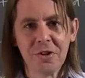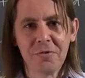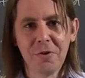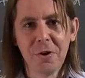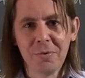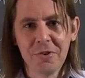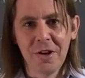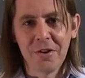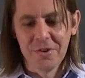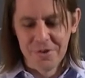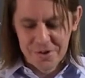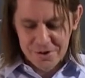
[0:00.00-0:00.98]
gets very upset
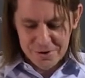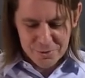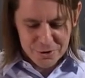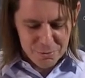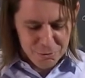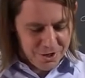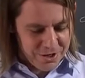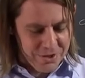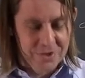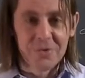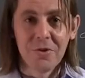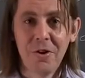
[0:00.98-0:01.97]
when you break
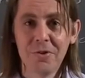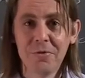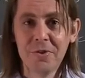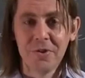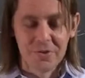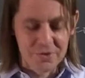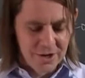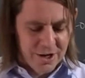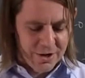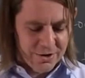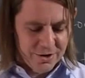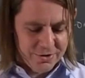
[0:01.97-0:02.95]
its laws of physics.
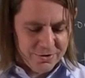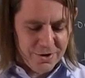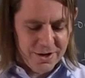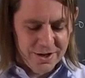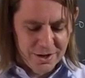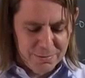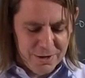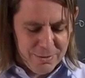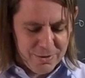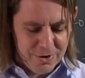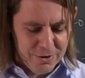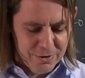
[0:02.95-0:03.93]
Let's try again.
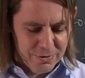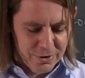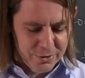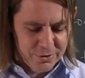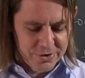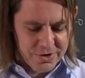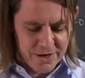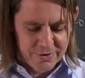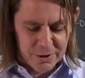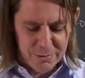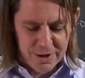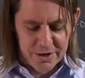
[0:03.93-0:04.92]
Maybe the universe was just
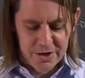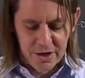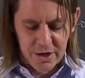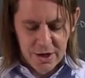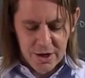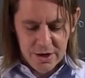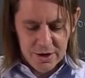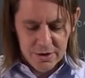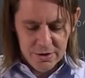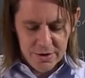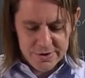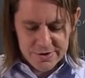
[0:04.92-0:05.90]
having a bad day.
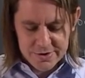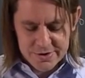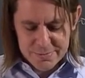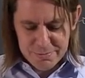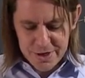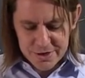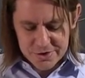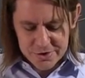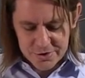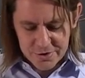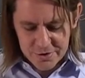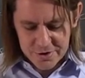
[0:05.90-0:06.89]
Let's make
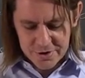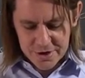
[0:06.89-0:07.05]
sure